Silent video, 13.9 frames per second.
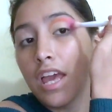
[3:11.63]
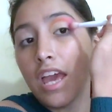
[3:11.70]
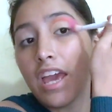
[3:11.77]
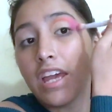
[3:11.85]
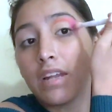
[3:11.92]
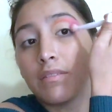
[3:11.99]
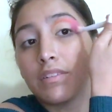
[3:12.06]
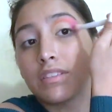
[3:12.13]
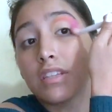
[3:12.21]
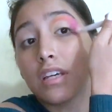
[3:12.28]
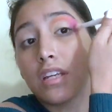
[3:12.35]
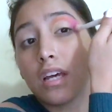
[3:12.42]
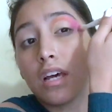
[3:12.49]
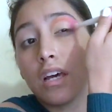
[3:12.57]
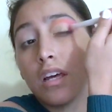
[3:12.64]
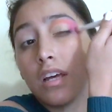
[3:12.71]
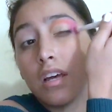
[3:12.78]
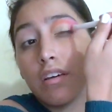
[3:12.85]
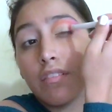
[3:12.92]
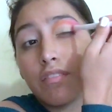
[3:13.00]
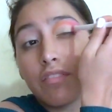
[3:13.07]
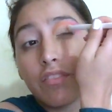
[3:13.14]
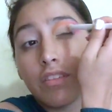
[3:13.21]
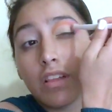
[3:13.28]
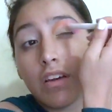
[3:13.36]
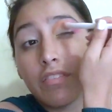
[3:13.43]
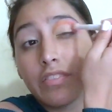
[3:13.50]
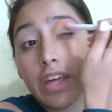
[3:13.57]
and I'm just going to
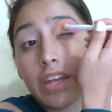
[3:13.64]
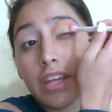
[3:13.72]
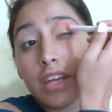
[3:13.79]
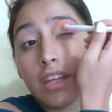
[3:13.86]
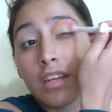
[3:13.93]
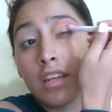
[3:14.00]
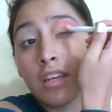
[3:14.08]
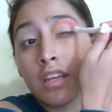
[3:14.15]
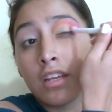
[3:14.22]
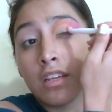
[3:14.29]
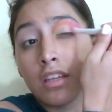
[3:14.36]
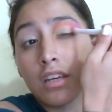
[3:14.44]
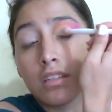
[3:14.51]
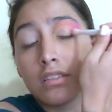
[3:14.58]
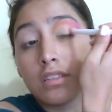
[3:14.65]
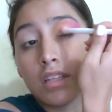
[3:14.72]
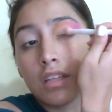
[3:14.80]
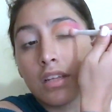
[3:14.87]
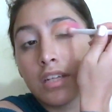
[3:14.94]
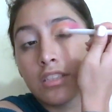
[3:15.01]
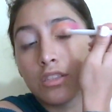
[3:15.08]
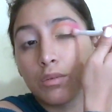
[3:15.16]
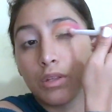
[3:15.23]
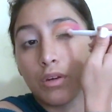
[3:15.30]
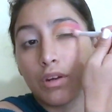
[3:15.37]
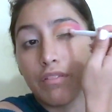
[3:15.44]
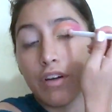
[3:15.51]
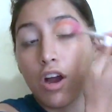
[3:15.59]
fluff that in near the concealer is so we
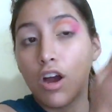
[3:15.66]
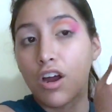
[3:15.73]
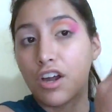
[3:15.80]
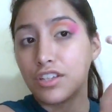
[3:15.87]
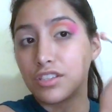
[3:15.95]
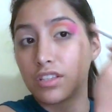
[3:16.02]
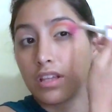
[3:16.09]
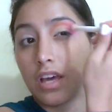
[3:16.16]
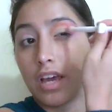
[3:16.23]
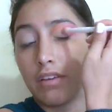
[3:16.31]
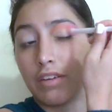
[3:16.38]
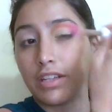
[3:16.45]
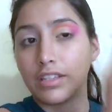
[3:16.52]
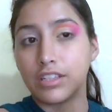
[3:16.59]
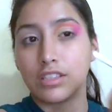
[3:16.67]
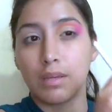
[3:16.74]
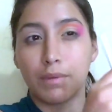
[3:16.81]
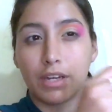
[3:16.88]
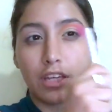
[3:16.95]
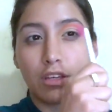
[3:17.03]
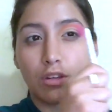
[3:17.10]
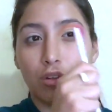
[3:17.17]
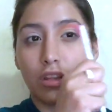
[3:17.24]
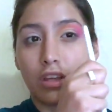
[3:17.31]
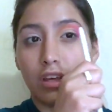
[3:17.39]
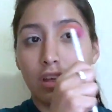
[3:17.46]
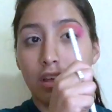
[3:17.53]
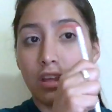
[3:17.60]
don't have a harsh line right there separating the